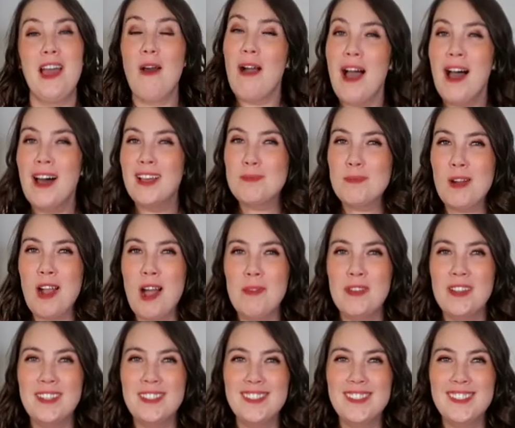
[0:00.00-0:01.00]
Now, as
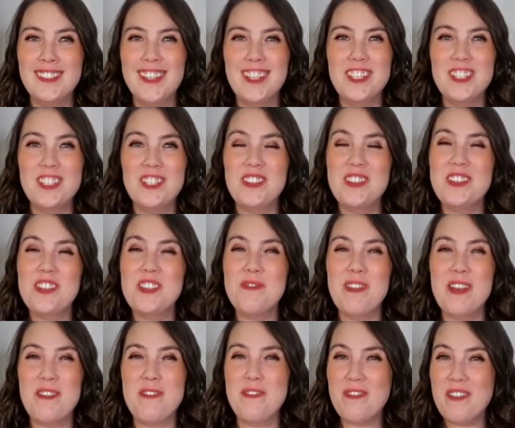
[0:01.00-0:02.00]
promised, showing you
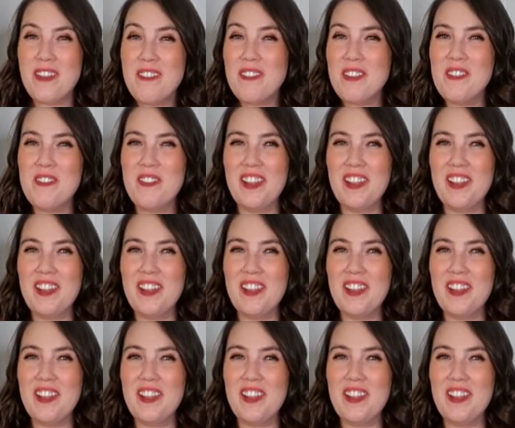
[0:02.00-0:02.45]
my favorite